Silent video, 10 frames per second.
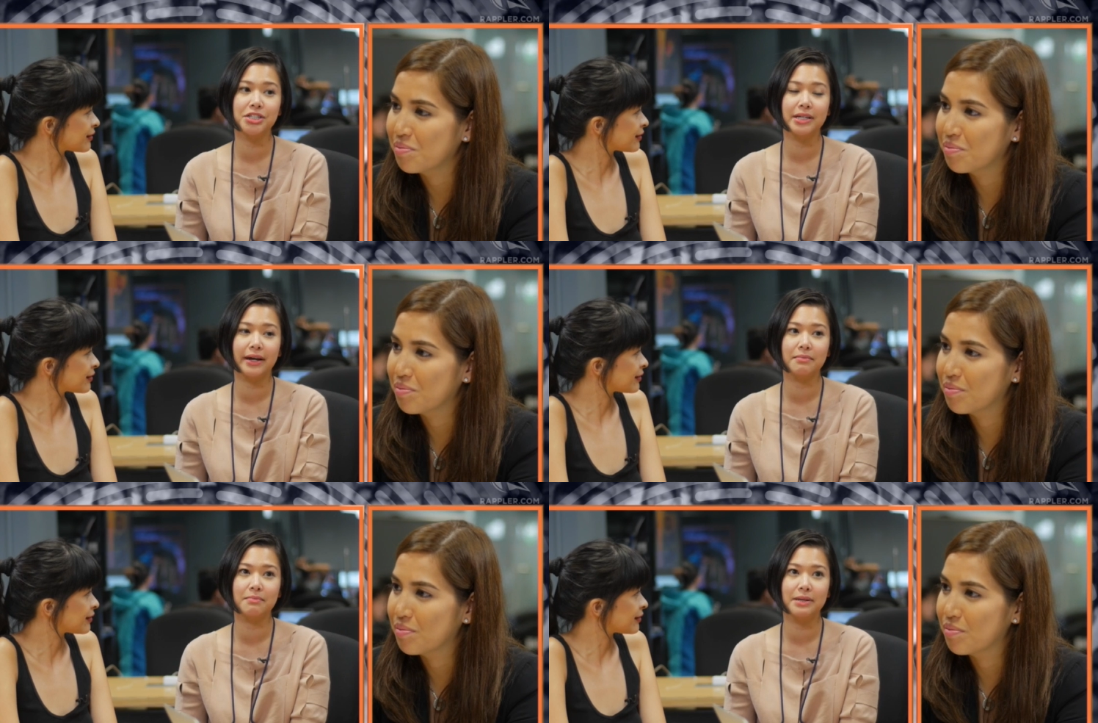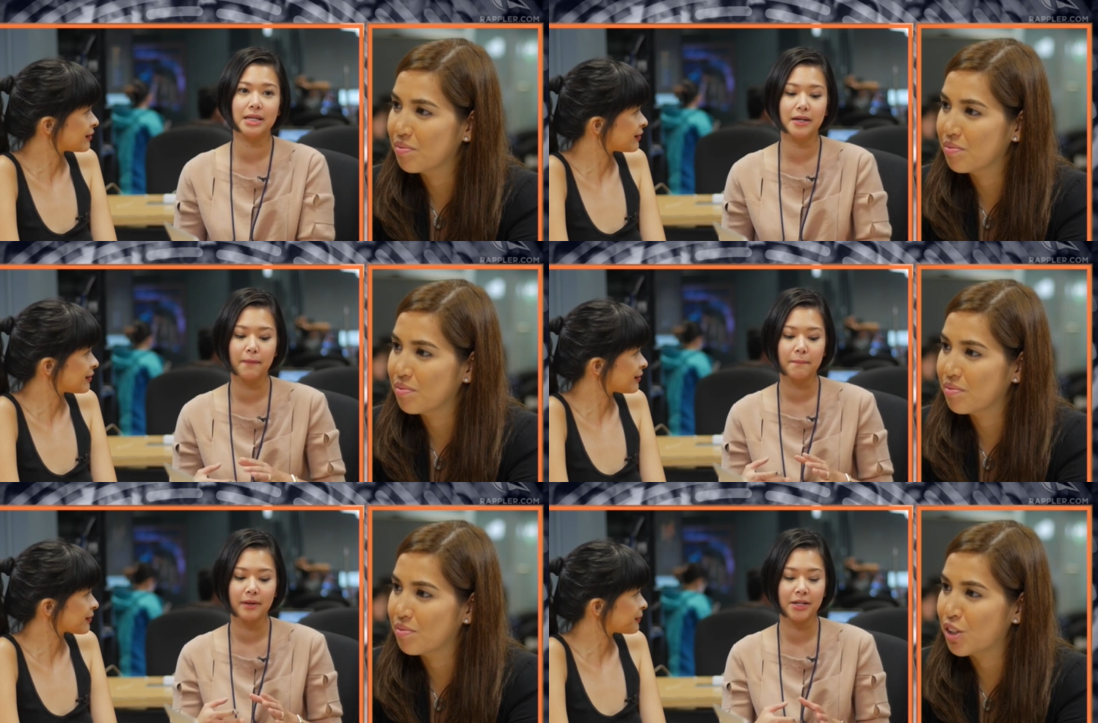Speaker 1: can be
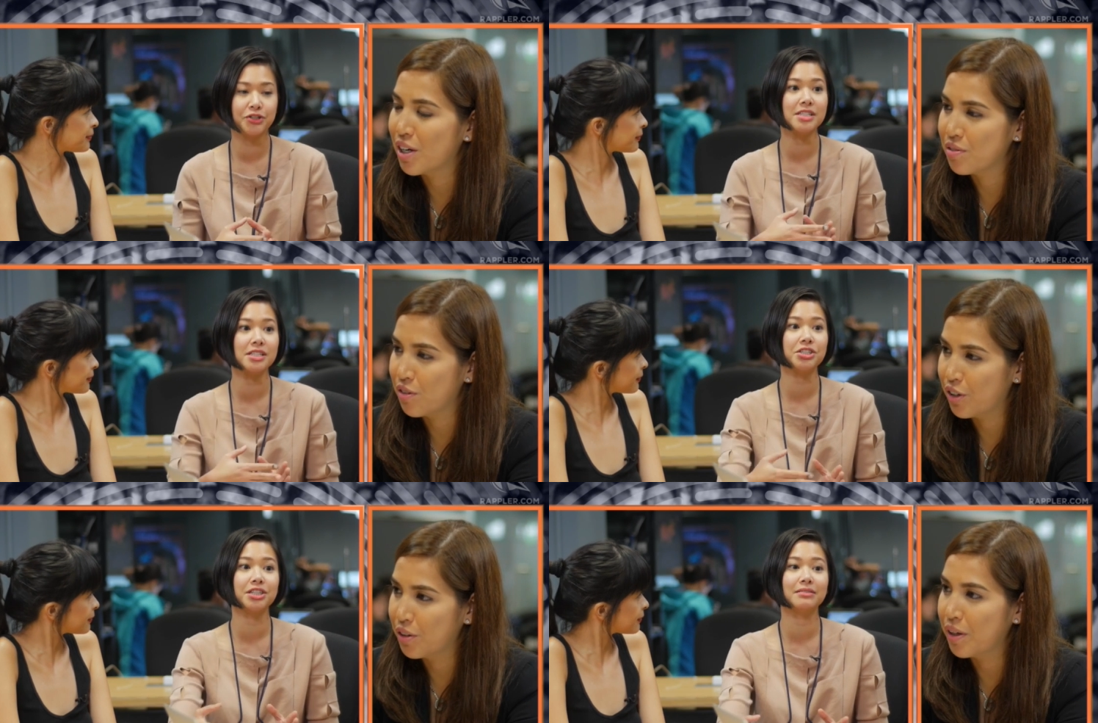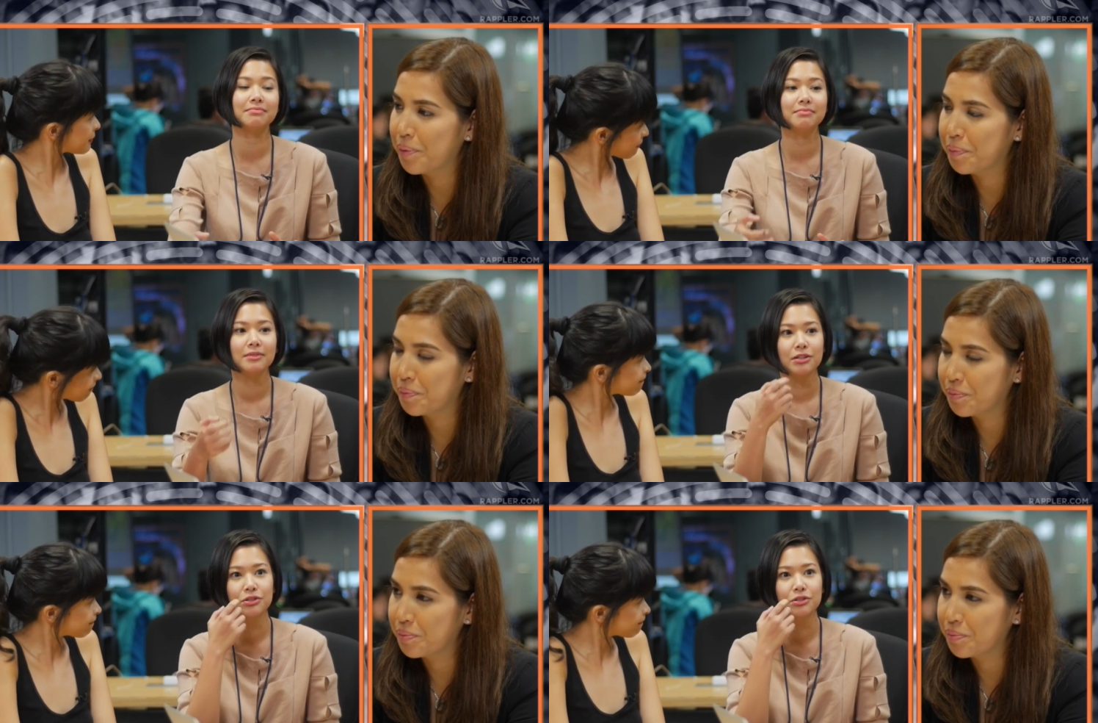can That's transition yeah. to